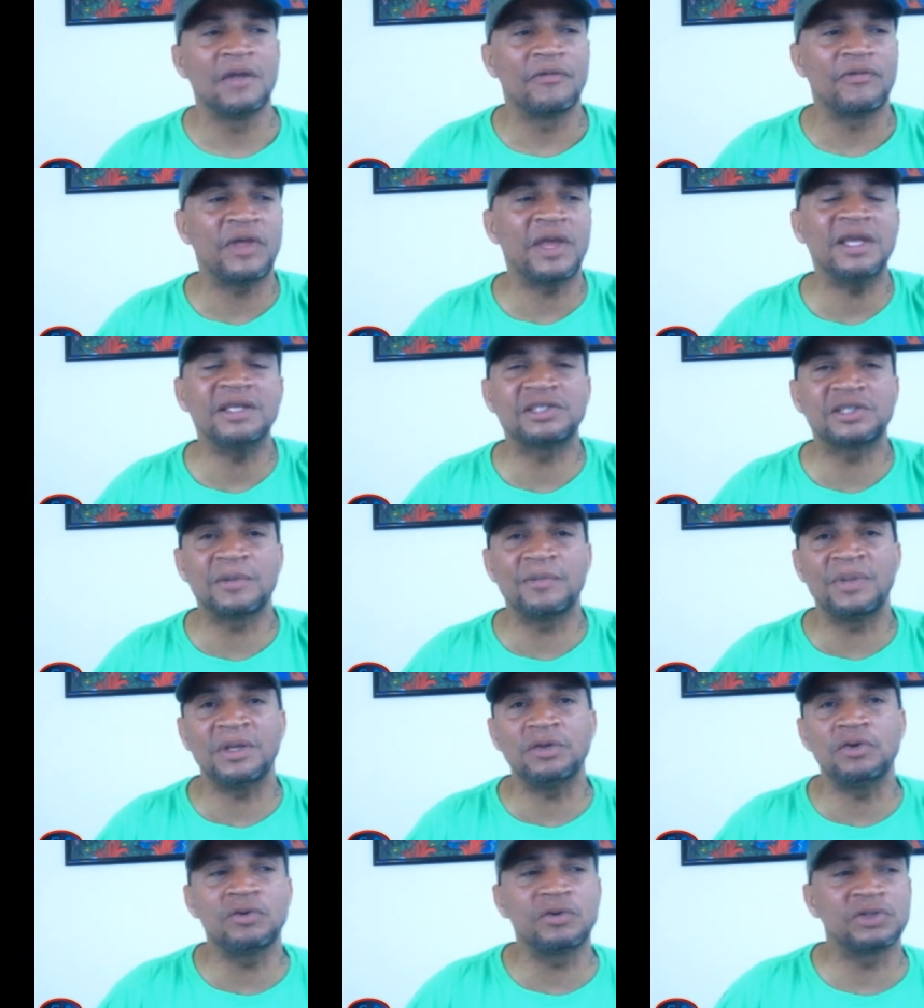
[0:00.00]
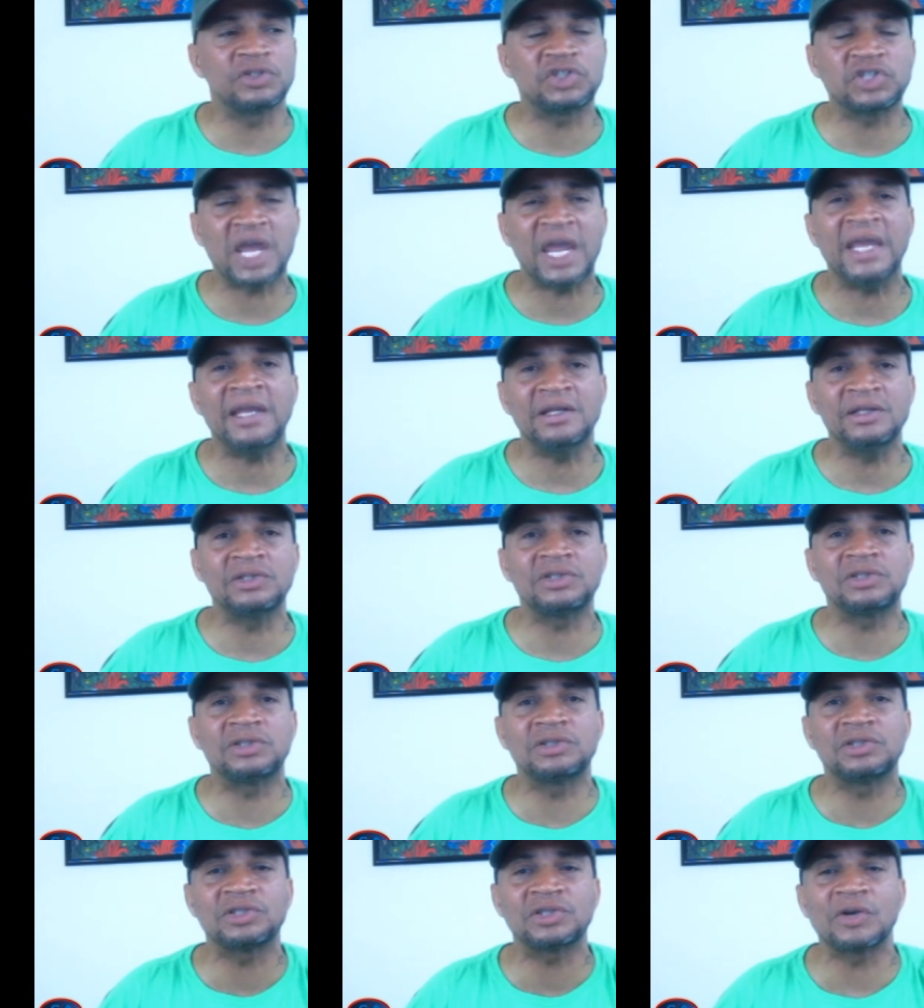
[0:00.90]
Things can be. You can
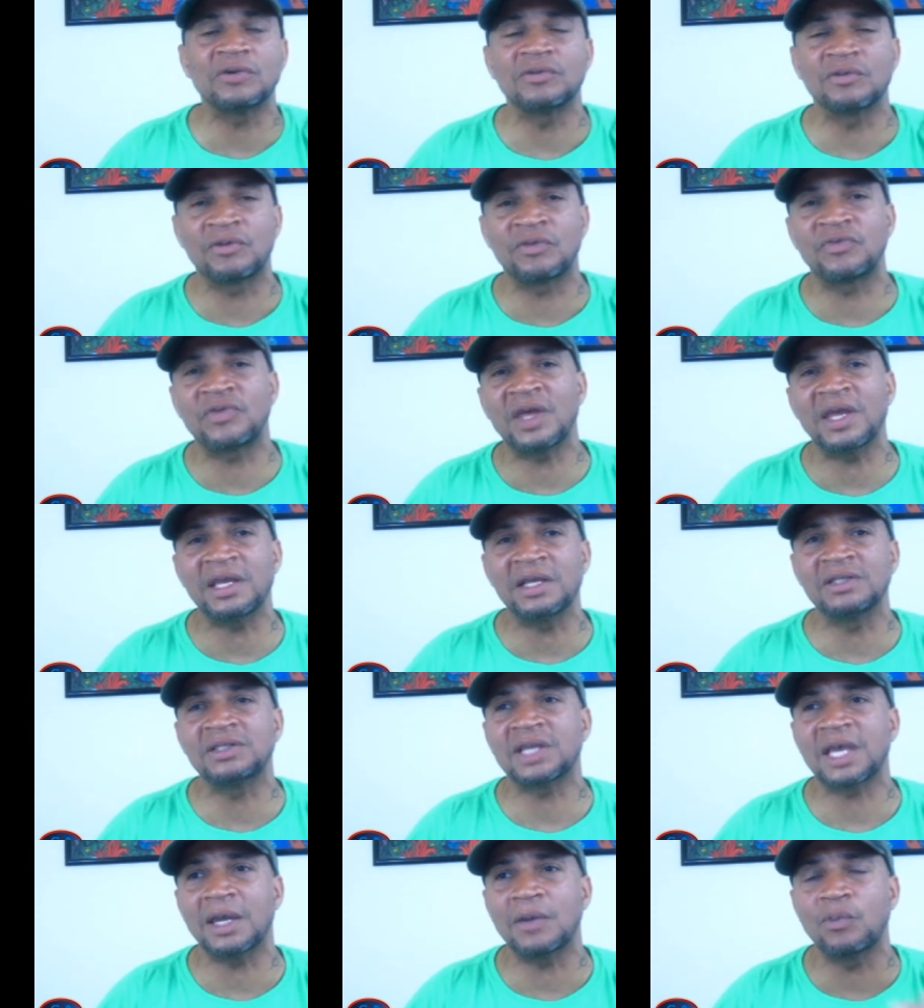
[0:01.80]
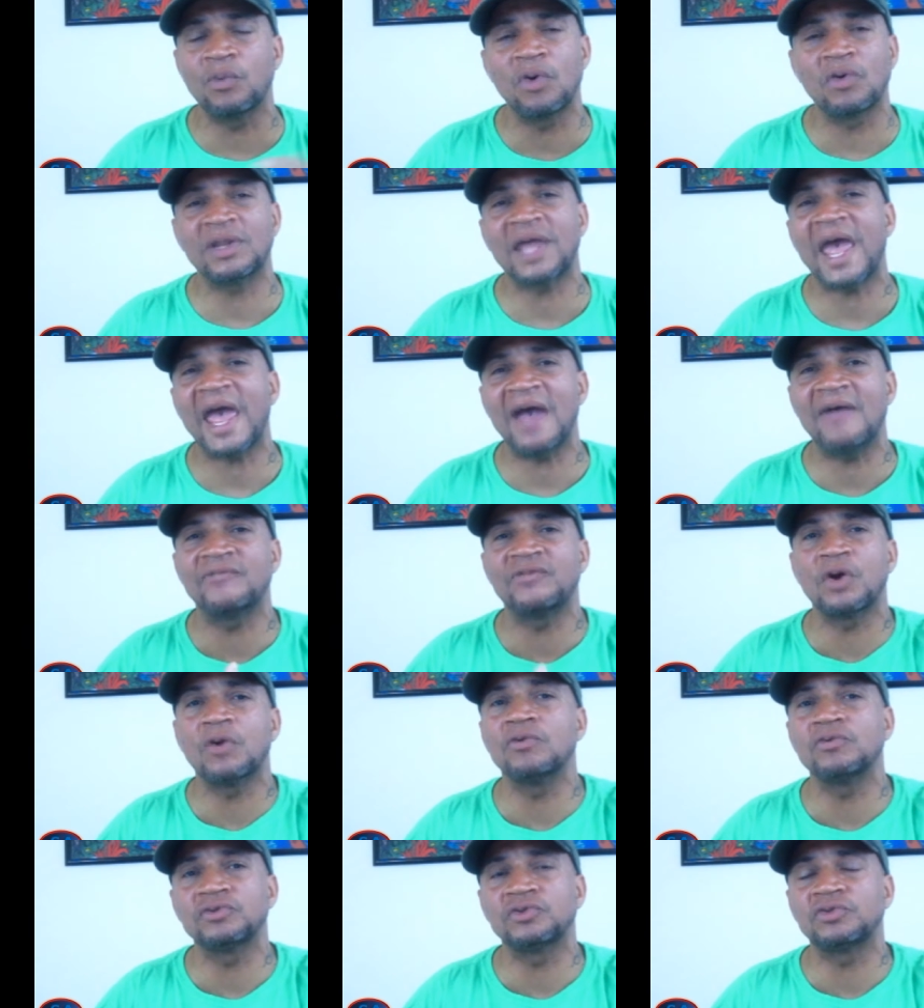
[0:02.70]
change certain things and won't have
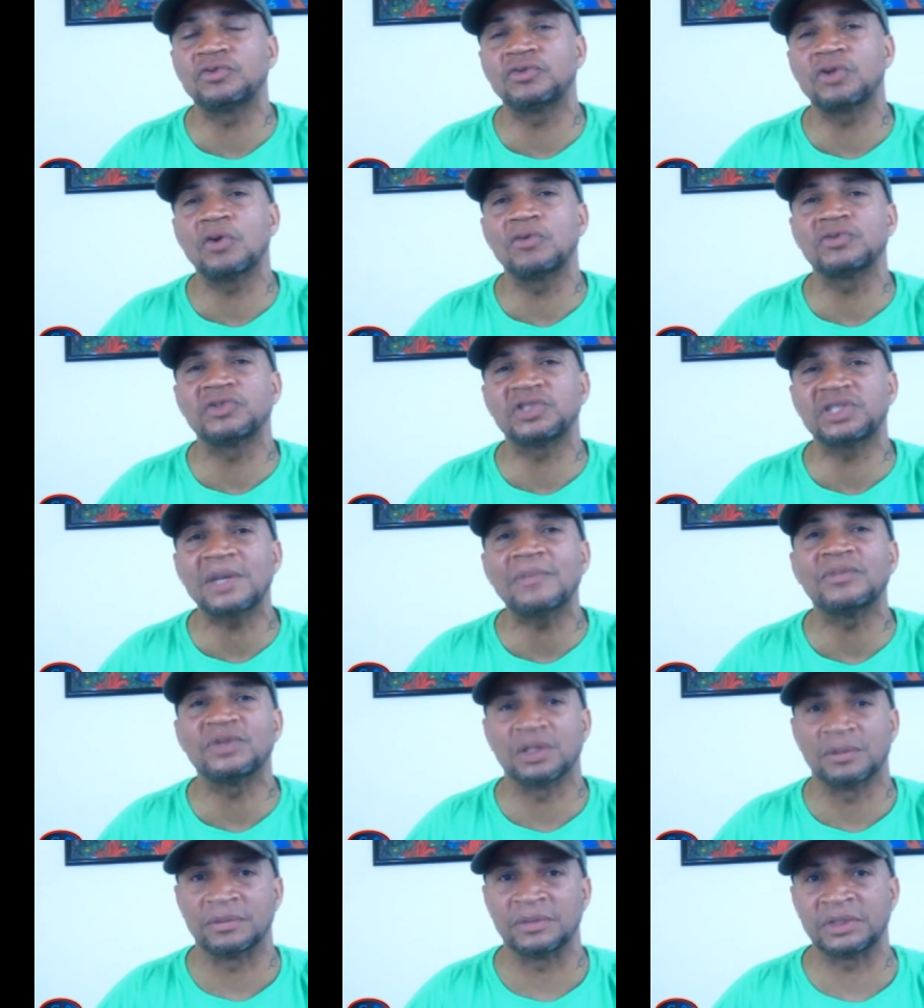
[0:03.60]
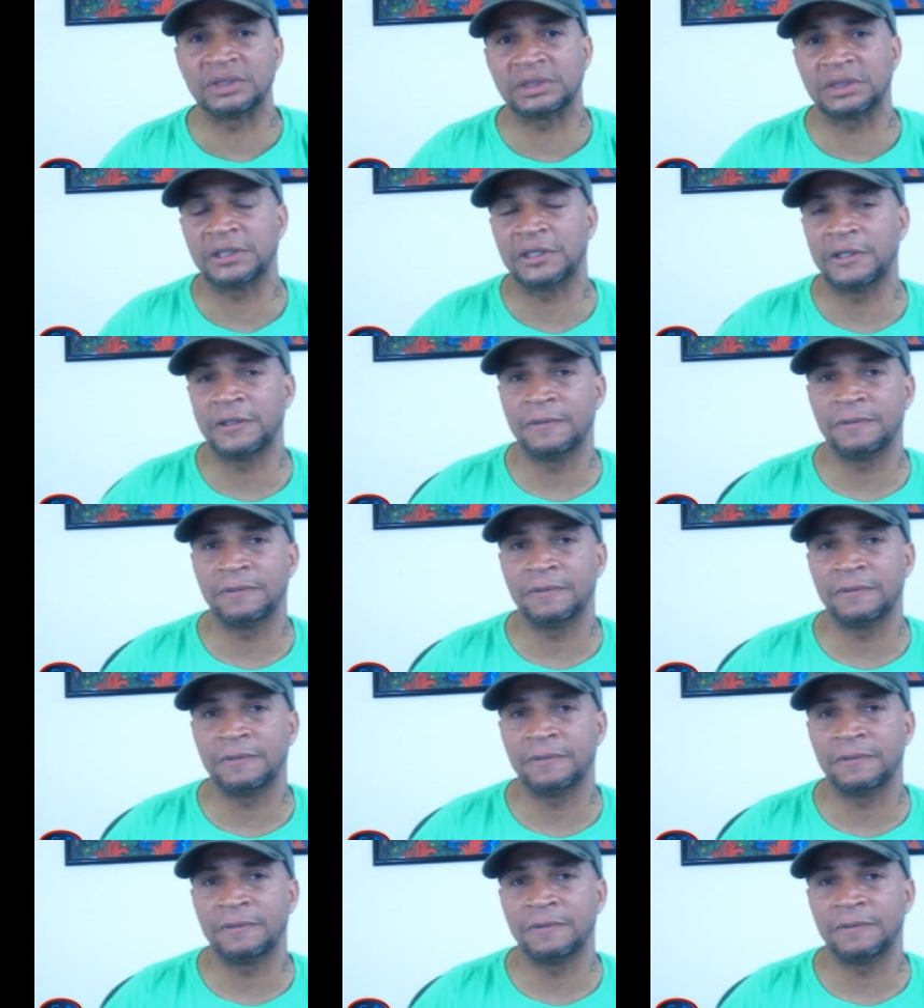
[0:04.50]
those symptoms.